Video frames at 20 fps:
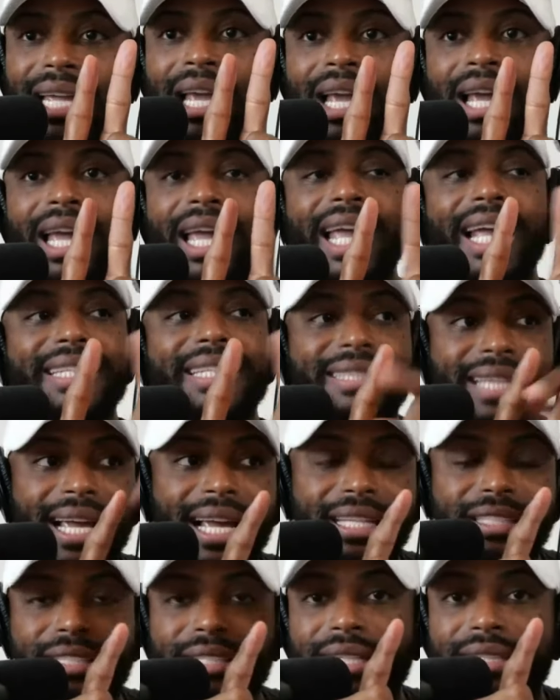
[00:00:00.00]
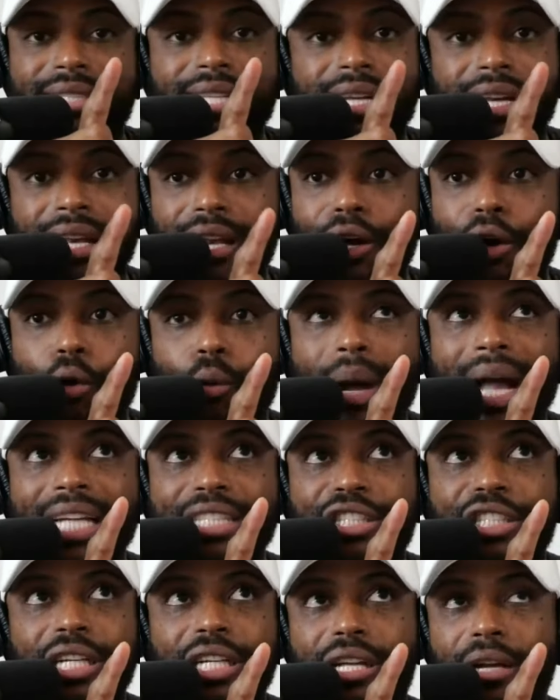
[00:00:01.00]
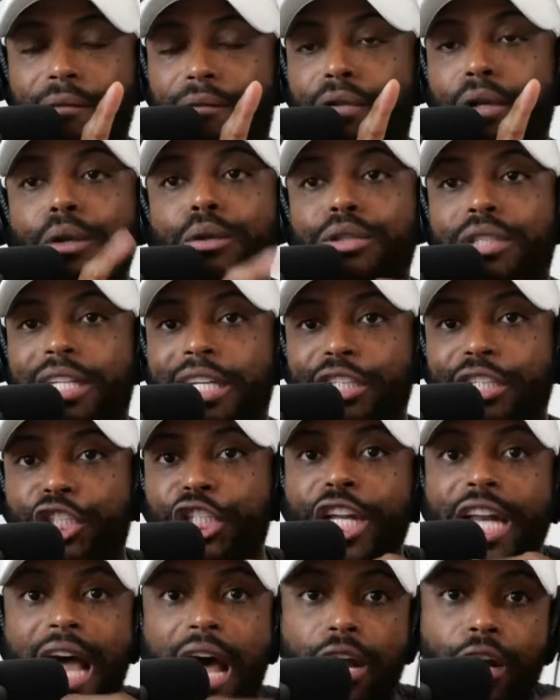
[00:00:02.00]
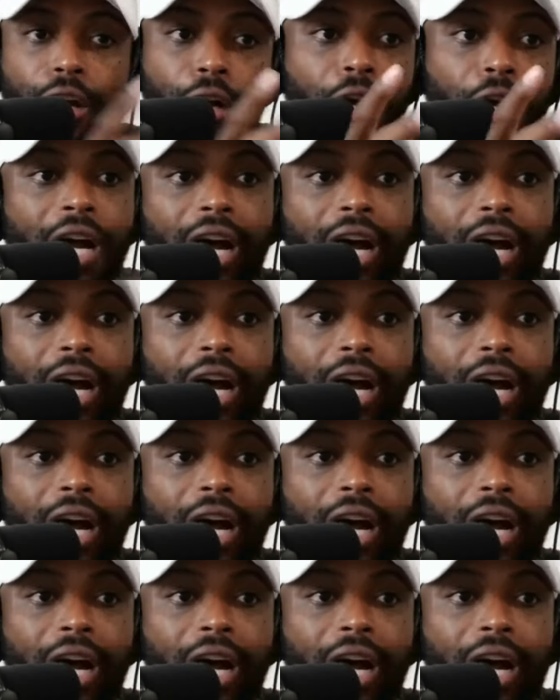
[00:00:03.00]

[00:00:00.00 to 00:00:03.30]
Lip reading: He's saying shit to the little white chick, confusing the shit out of her.